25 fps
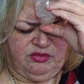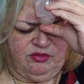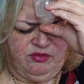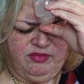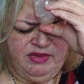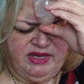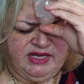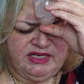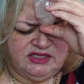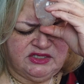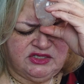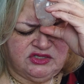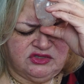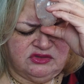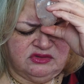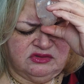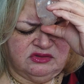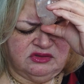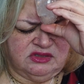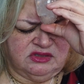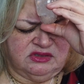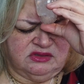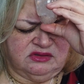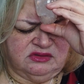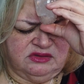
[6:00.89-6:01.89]
mental
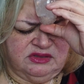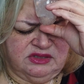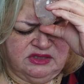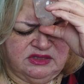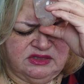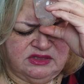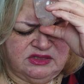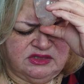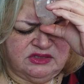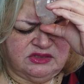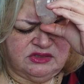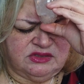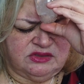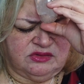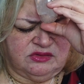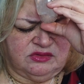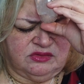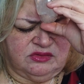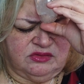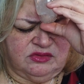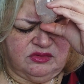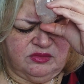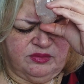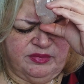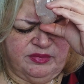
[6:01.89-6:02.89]
illness or